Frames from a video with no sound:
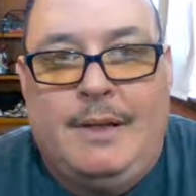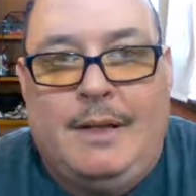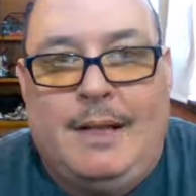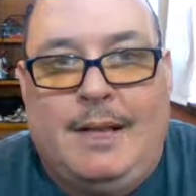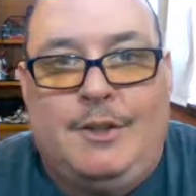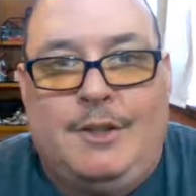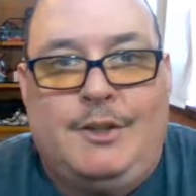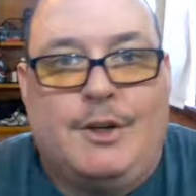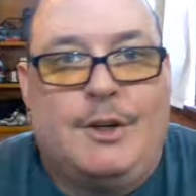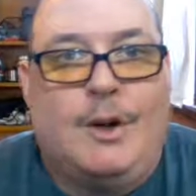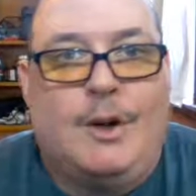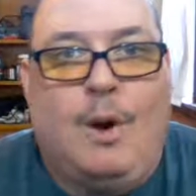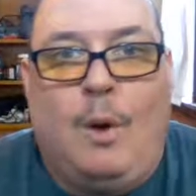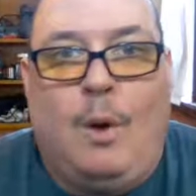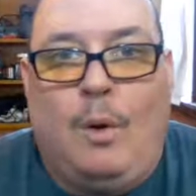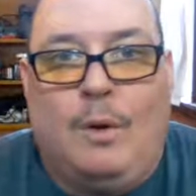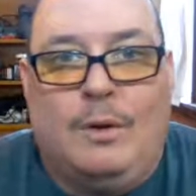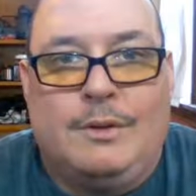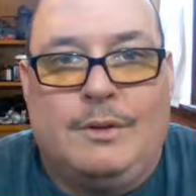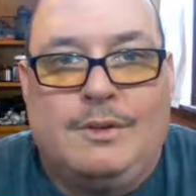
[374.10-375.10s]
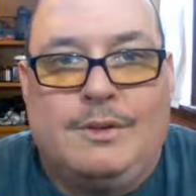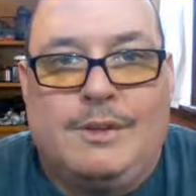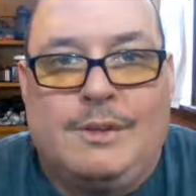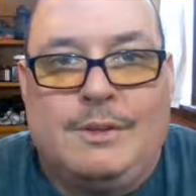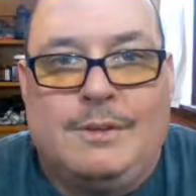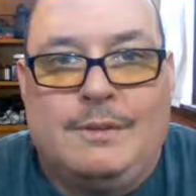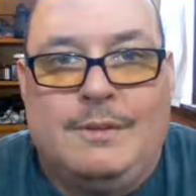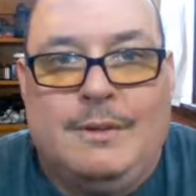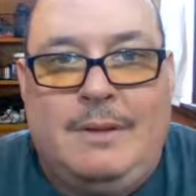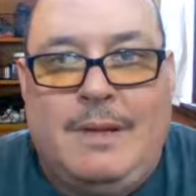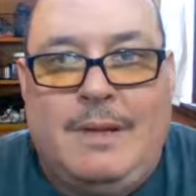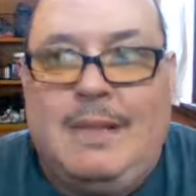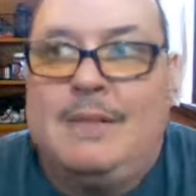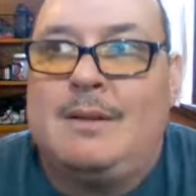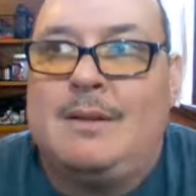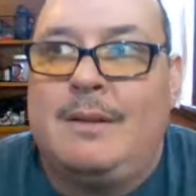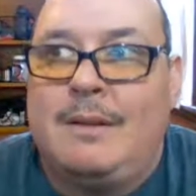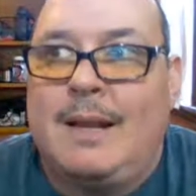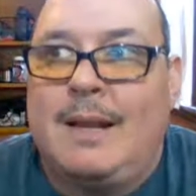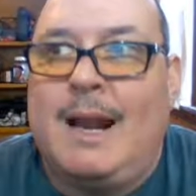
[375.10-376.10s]
It's your goals.
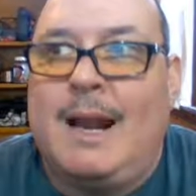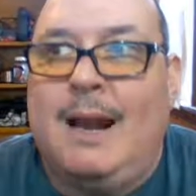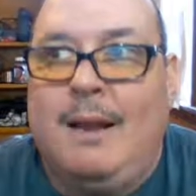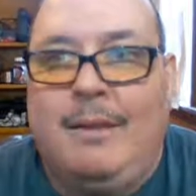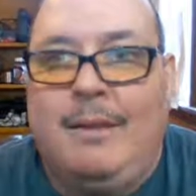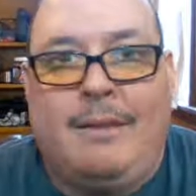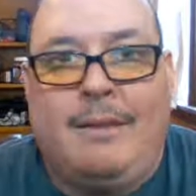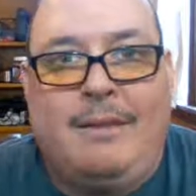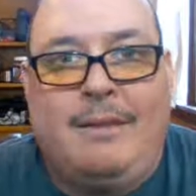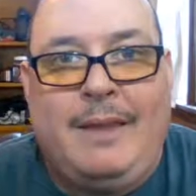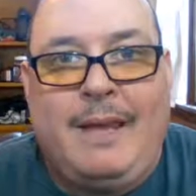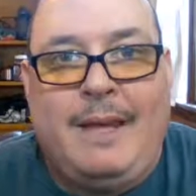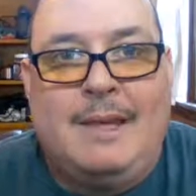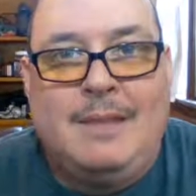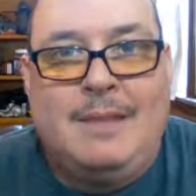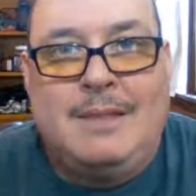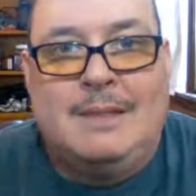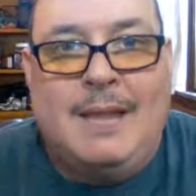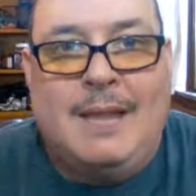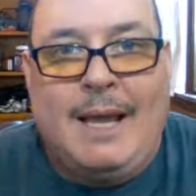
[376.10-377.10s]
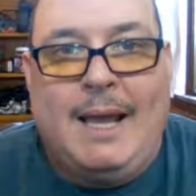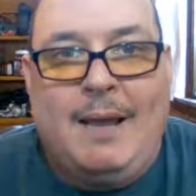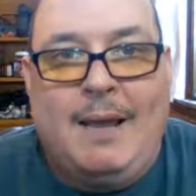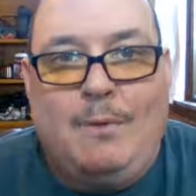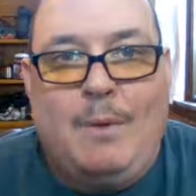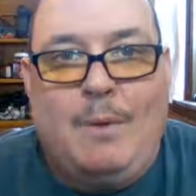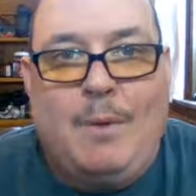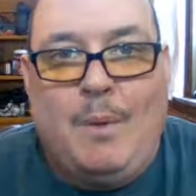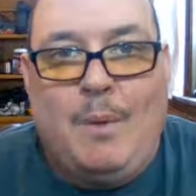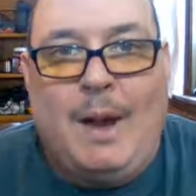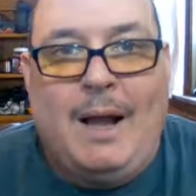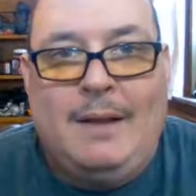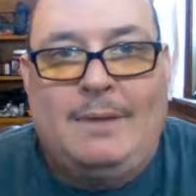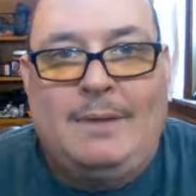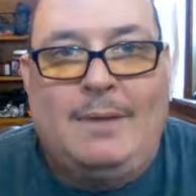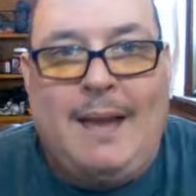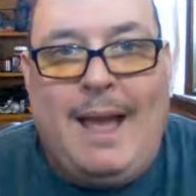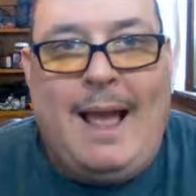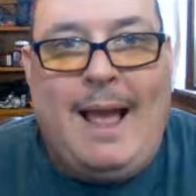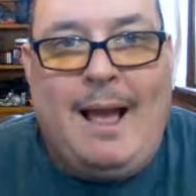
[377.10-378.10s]
These are the kind of the things that we want
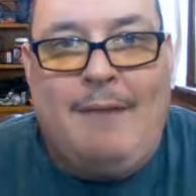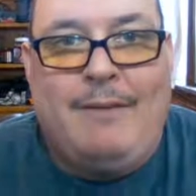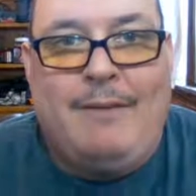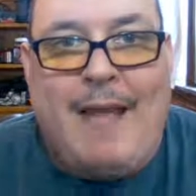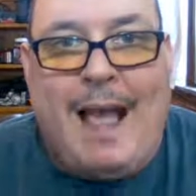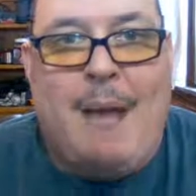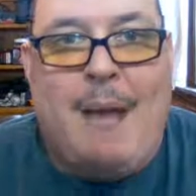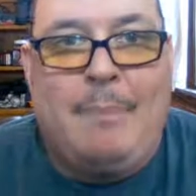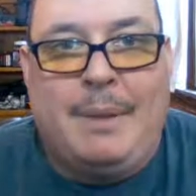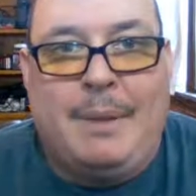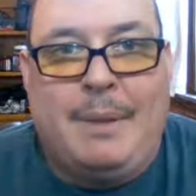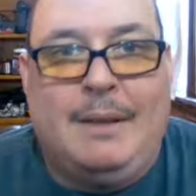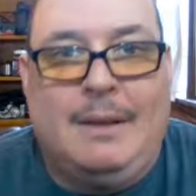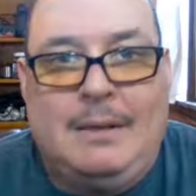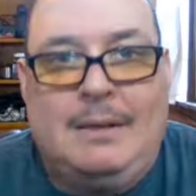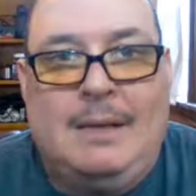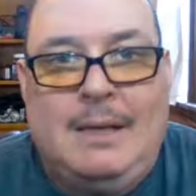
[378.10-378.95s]
to have happen.